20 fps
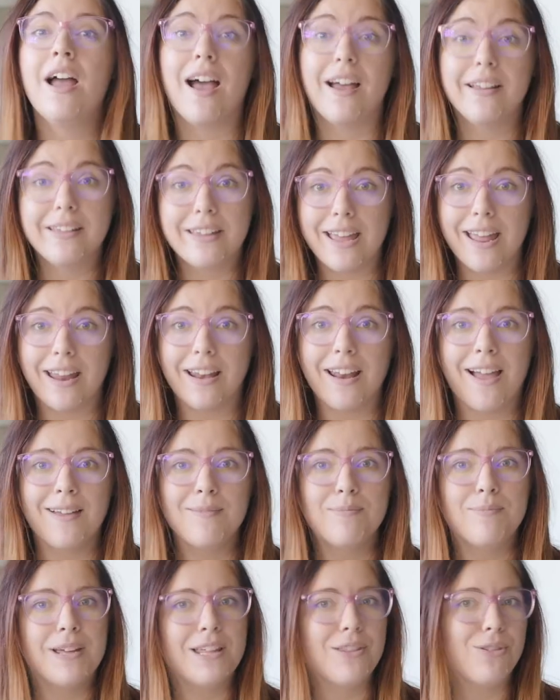again,
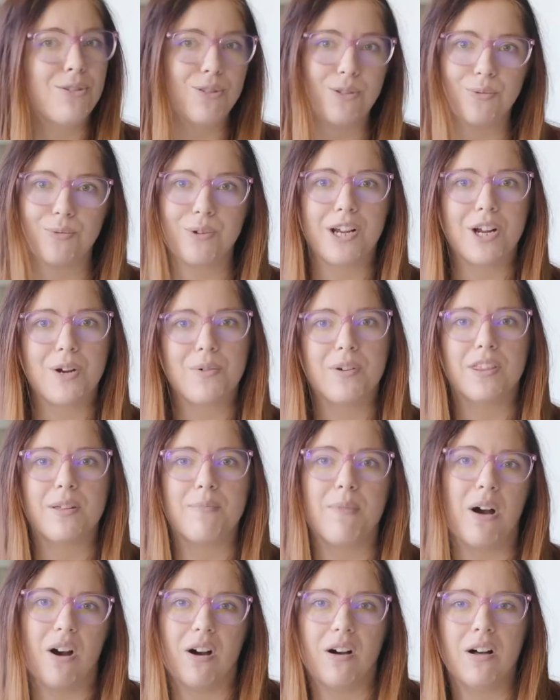I've been through the ringer with
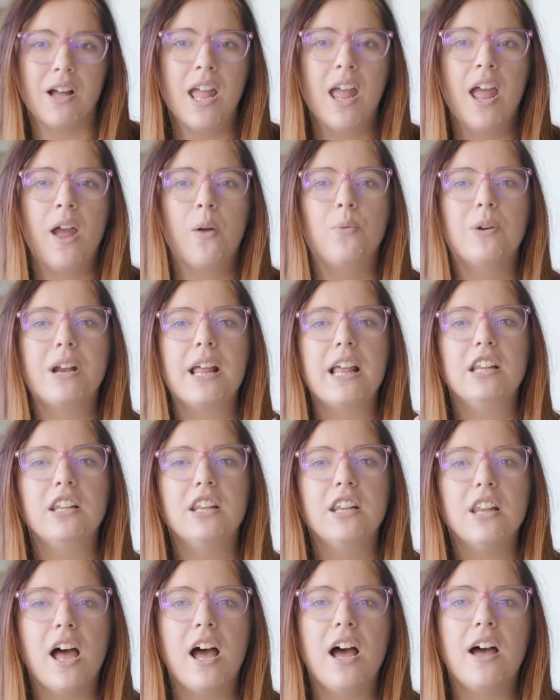them all. What I
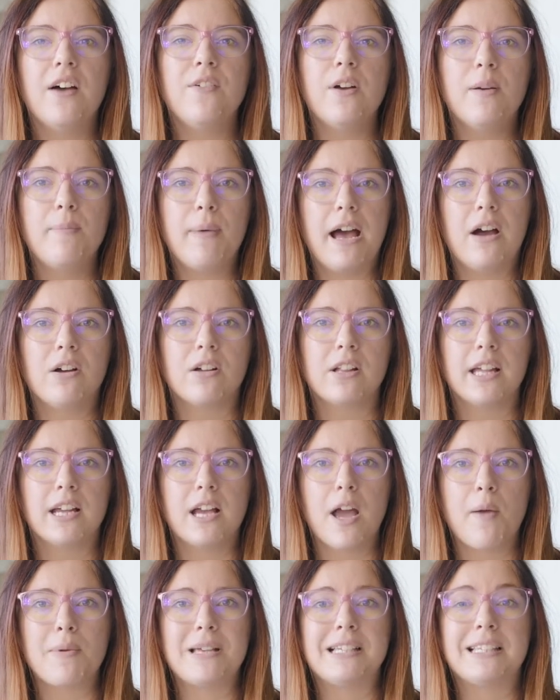love about
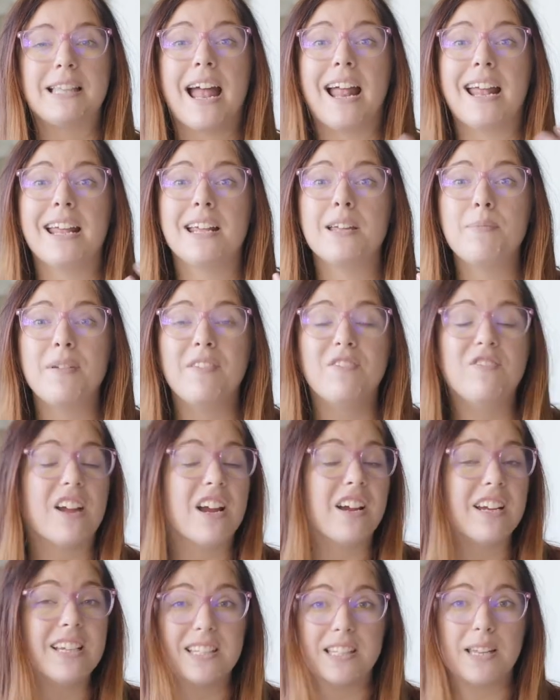ClickUp is that it can be
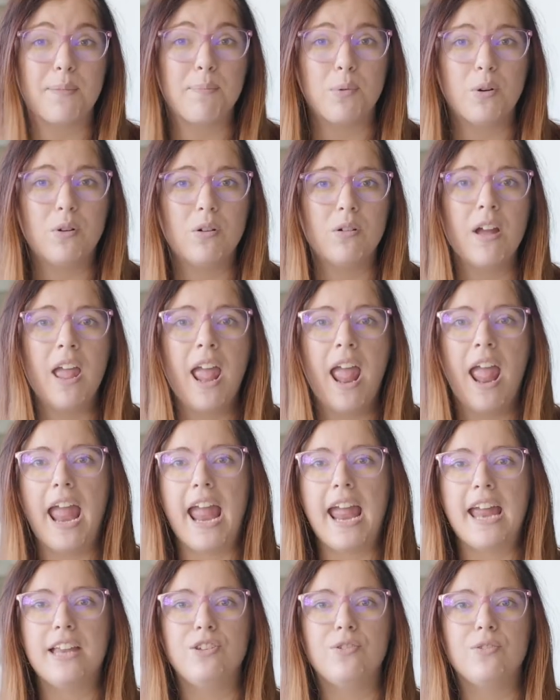very simple
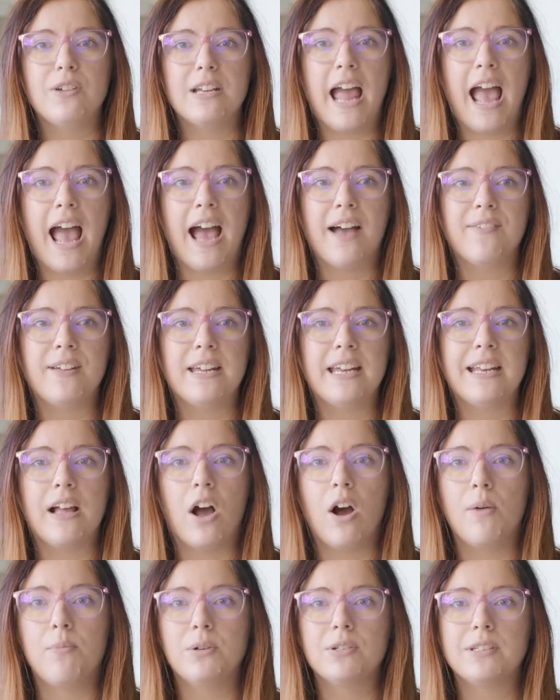and you can have it
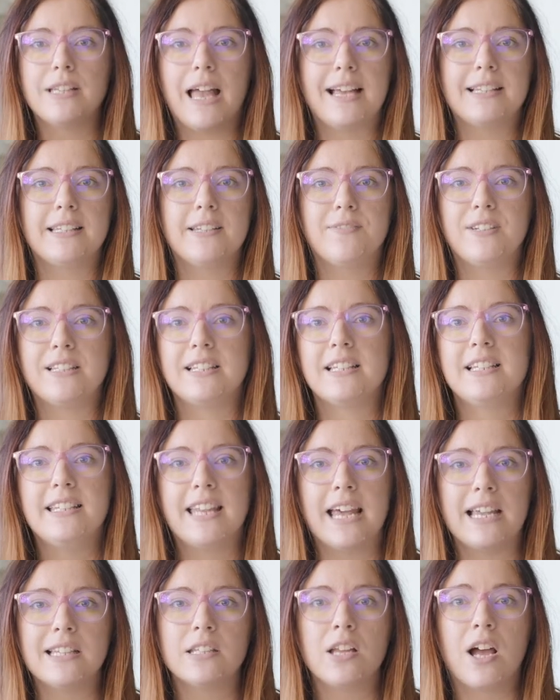almost as if it's a
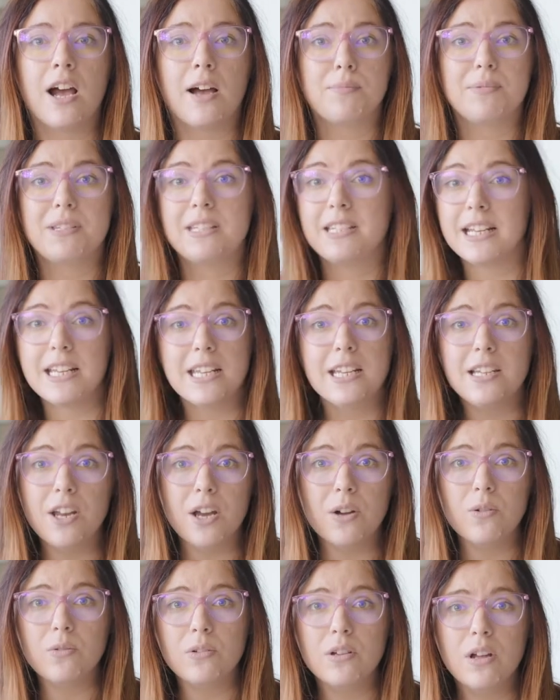desktop sticky
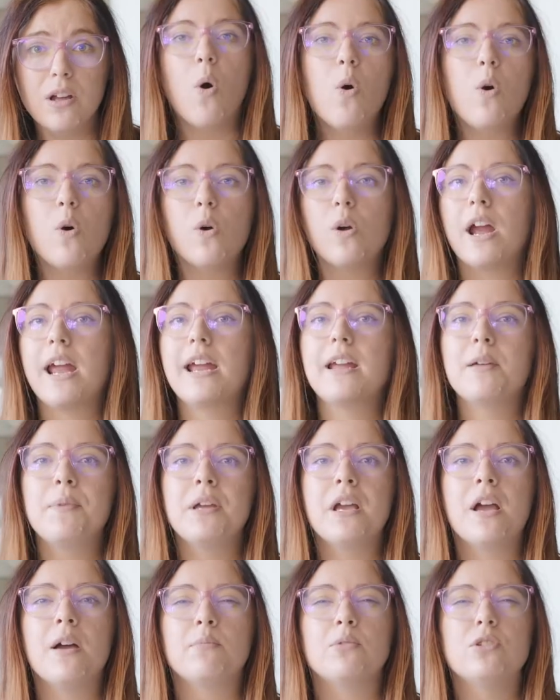note, or it can
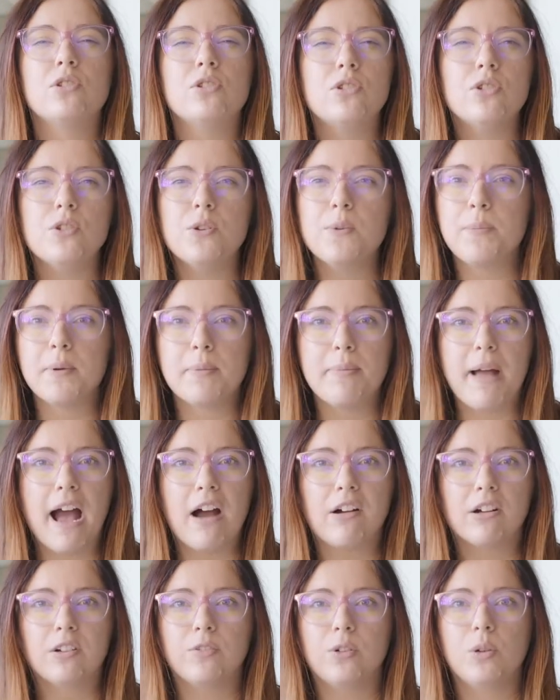become super
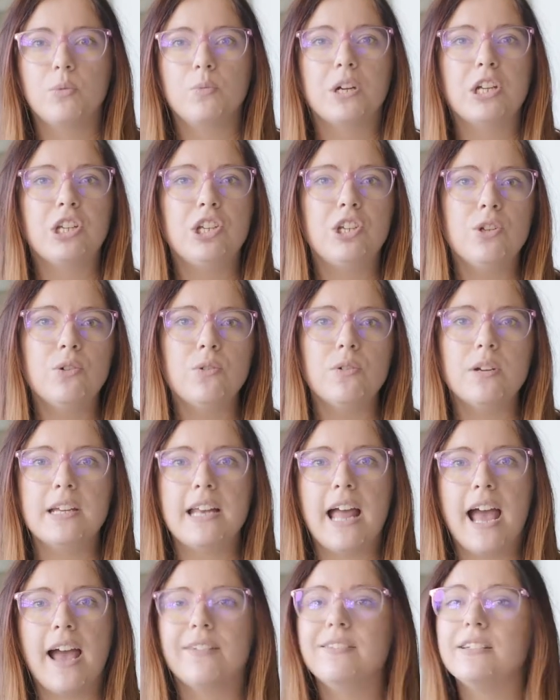powerful where you
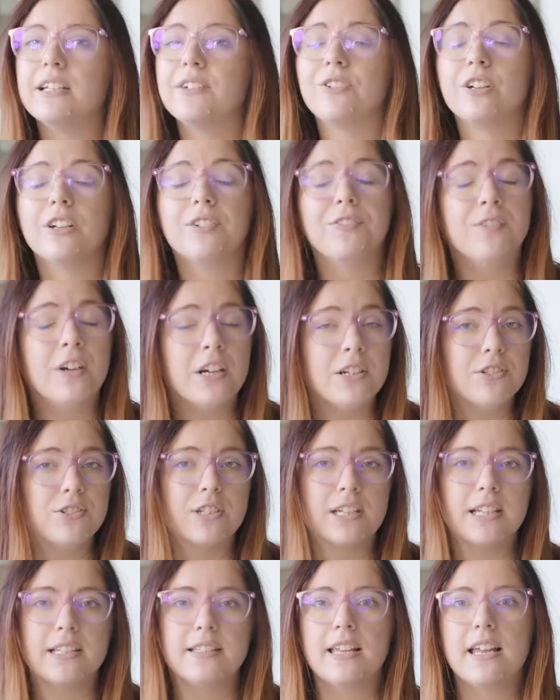can have different
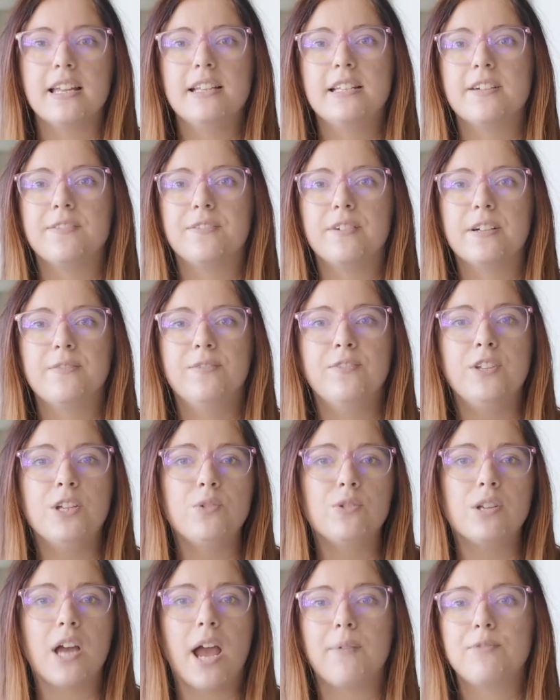functions and different
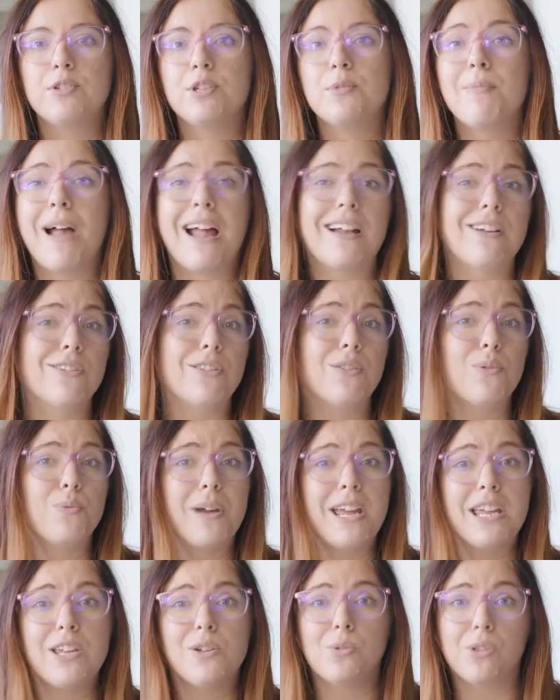view types, no matter the
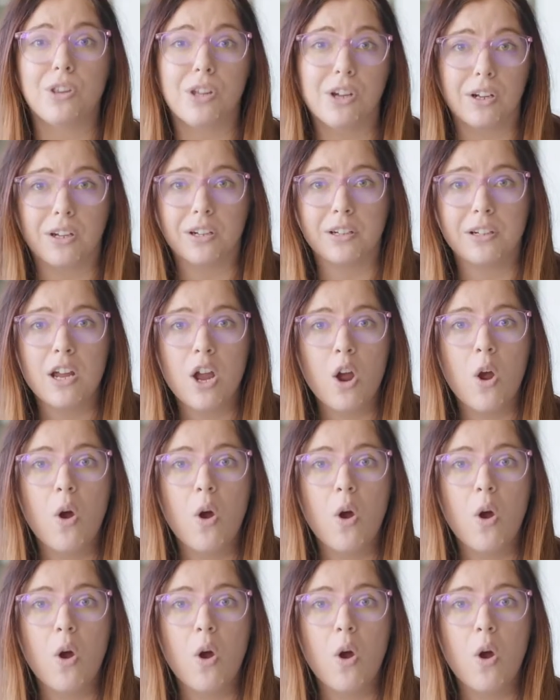way you learn